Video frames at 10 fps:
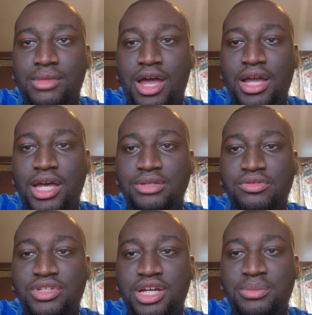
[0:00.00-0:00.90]
Hi guys,
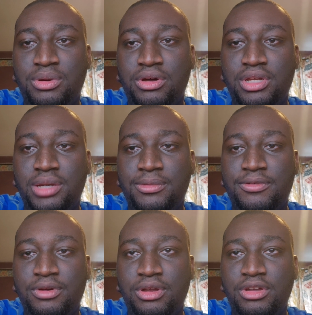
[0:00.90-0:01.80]
I'm Jackpot. Now,
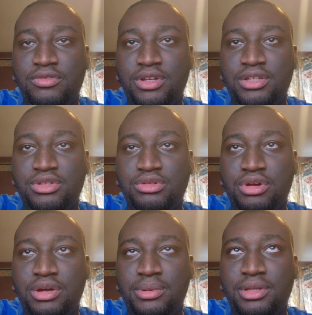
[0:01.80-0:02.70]
before I do, like,
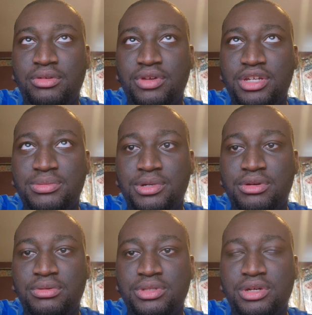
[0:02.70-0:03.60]
subscribe, and click the
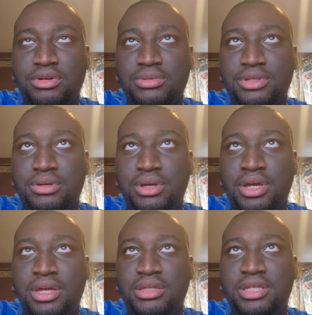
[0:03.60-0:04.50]
bell because i go. So,
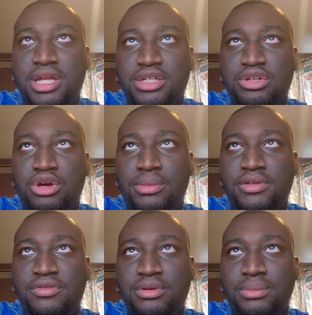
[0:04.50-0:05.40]
the action comedy
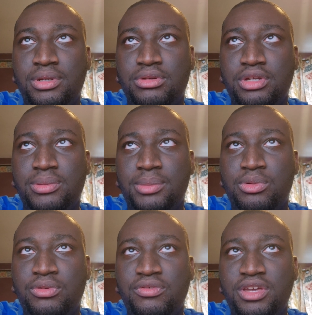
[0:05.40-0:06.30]
film directed by
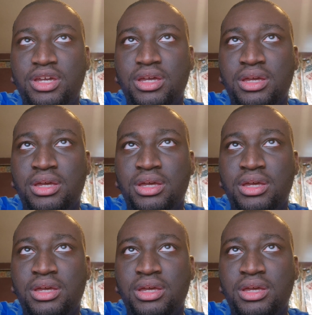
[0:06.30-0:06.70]
Paul Feig.